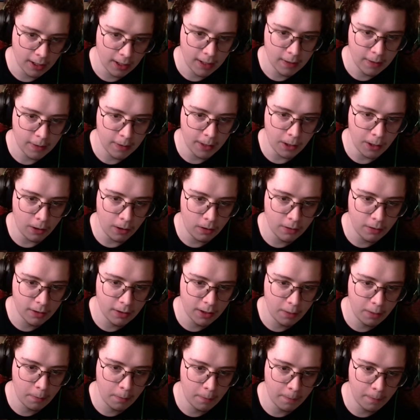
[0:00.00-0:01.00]
They all
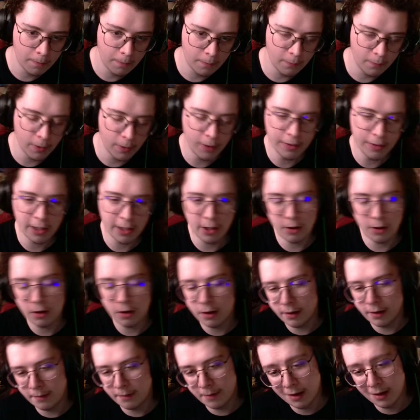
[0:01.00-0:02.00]
come, well, not all of
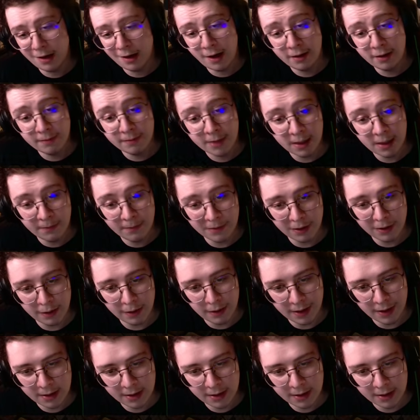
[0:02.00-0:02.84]
them, but a lot of them come with this